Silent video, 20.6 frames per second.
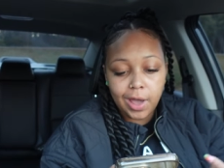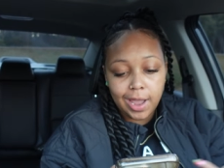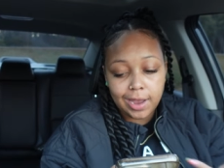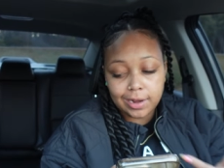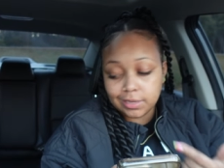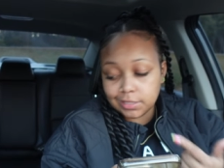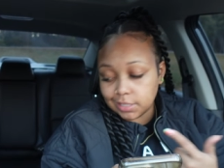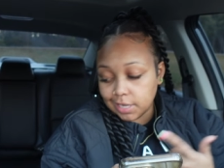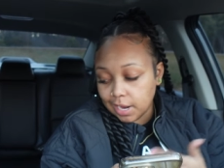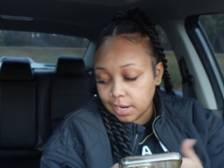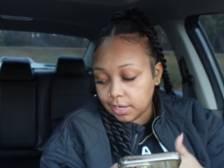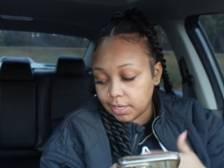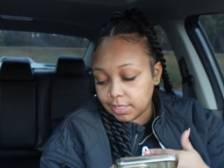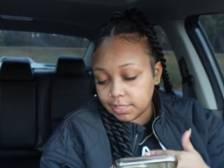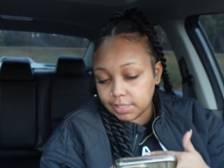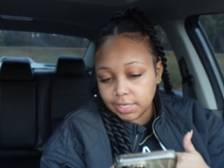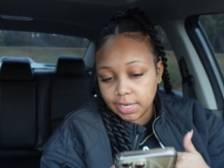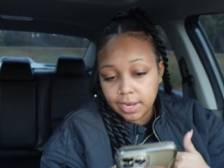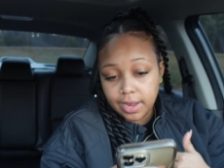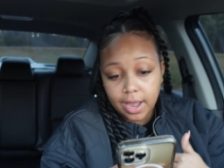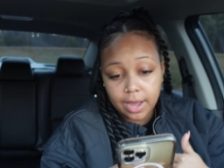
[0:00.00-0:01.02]
I decided
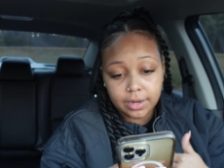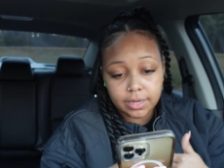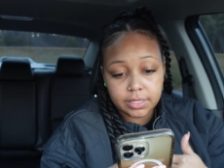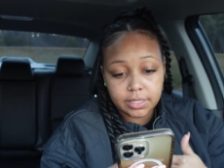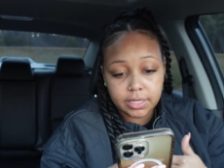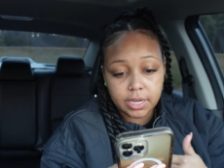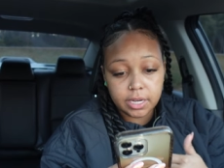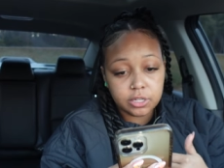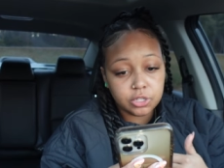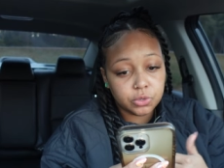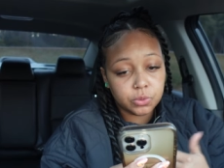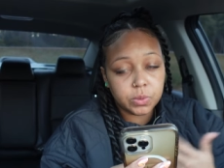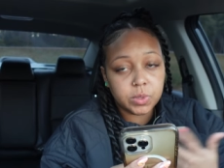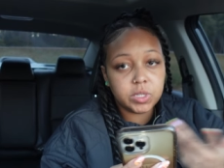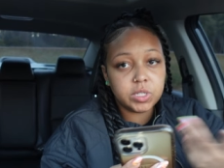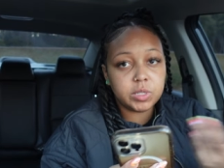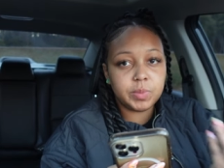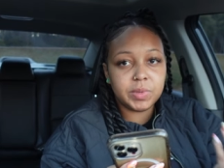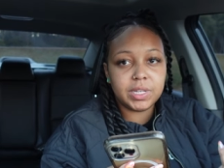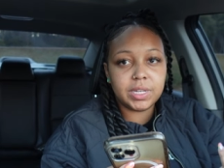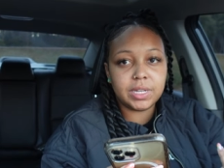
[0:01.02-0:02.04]
to take out the
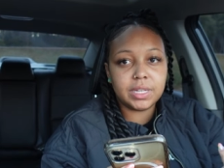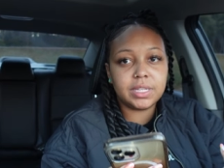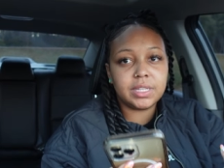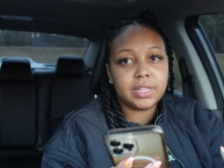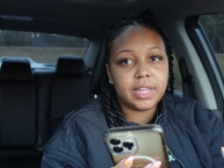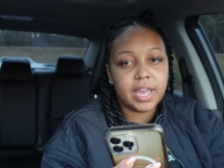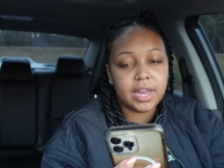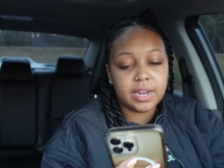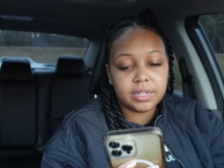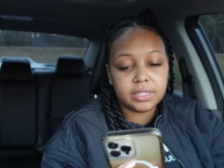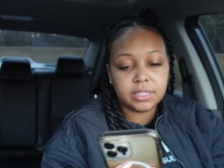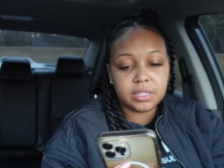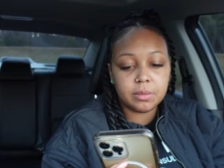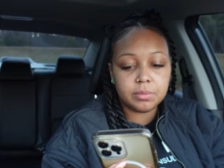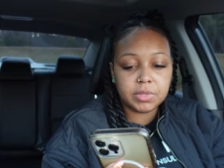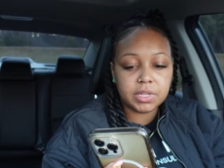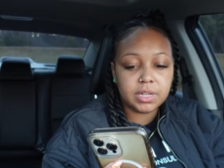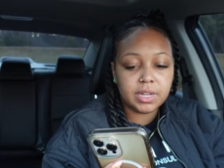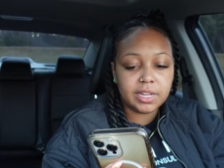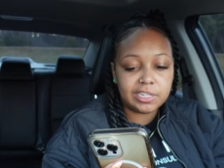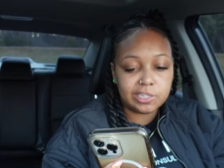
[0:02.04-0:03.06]
tangerines because that is
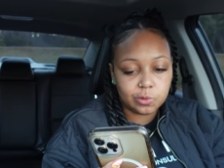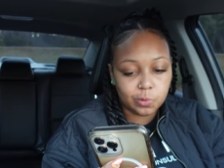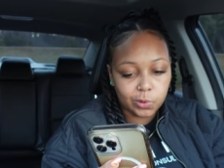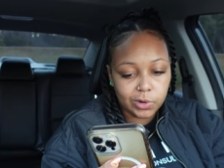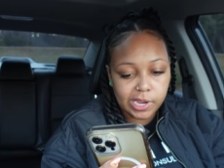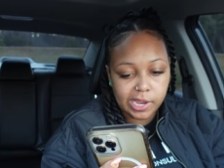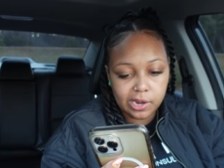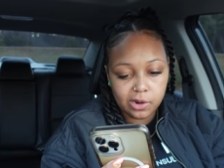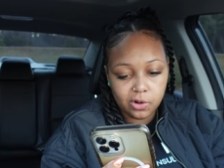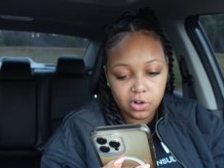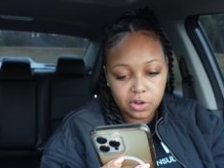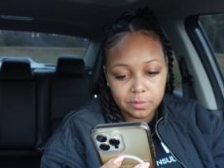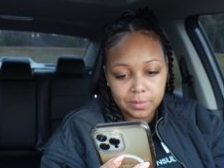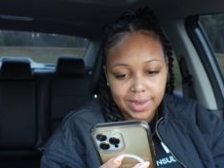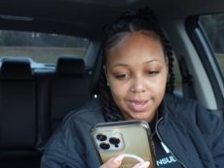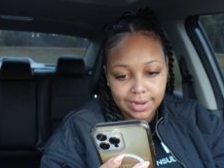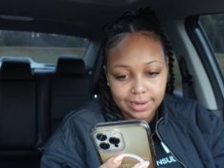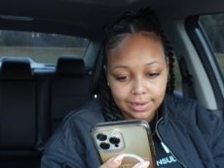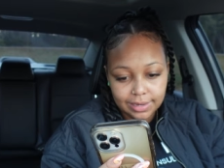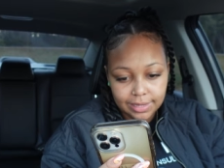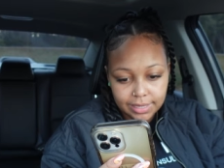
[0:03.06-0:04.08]
something that's red on
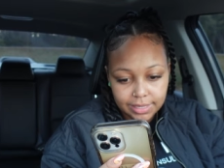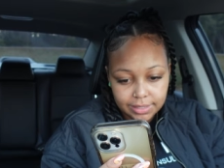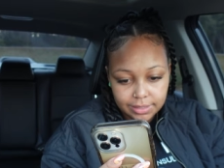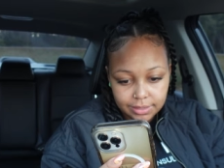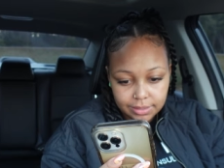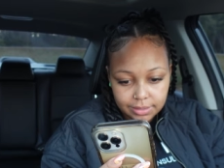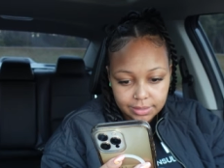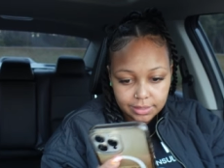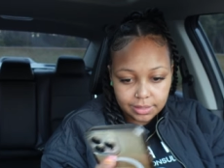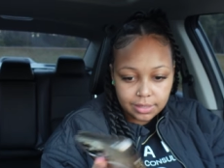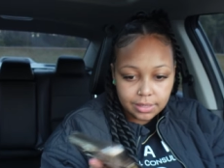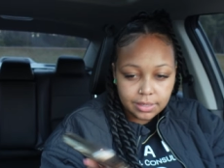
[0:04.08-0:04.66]
my list